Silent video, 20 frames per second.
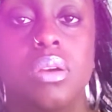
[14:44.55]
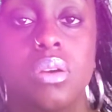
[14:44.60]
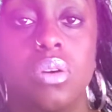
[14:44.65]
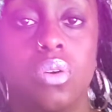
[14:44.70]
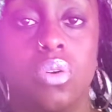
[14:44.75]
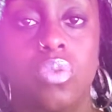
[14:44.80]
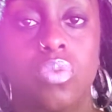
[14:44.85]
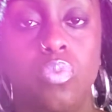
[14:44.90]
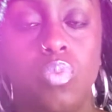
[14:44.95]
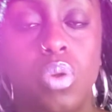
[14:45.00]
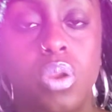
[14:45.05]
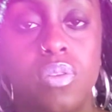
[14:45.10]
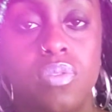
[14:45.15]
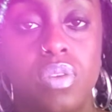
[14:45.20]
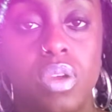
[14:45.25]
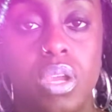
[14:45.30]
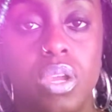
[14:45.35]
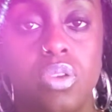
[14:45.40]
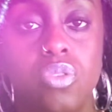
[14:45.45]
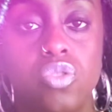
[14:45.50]
on
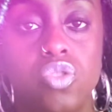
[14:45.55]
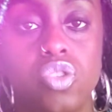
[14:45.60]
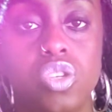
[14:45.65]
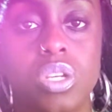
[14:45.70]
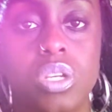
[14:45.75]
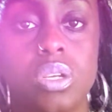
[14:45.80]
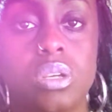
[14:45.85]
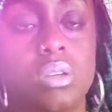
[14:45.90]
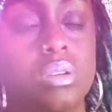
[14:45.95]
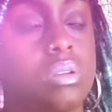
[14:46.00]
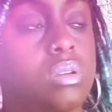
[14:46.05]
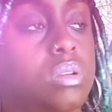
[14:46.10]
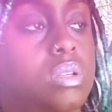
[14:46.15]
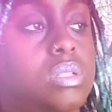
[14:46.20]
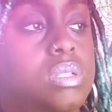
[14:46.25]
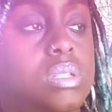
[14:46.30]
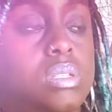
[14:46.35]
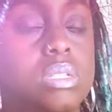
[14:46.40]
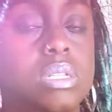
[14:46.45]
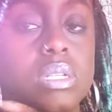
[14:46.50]
whatever energy
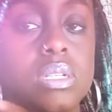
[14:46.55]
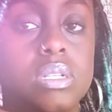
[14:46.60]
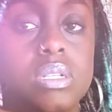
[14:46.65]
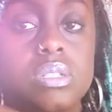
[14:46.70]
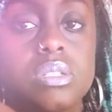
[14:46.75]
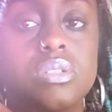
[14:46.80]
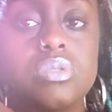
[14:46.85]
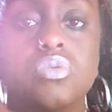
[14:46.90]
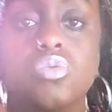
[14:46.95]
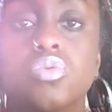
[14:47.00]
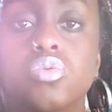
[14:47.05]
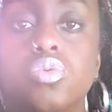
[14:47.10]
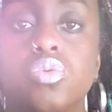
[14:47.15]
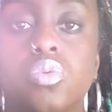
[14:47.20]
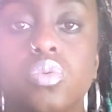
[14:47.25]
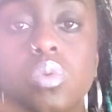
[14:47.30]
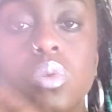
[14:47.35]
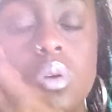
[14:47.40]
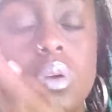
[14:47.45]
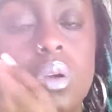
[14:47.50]
is intended
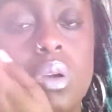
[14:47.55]
to